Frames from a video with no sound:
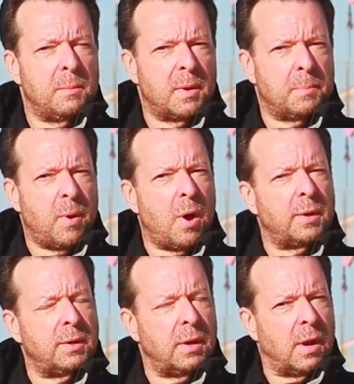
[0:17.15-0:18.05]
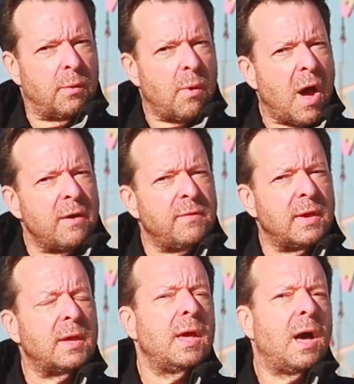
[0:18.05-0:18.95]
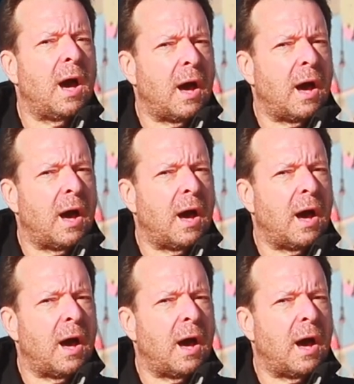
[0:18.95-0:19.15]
But upon arriving,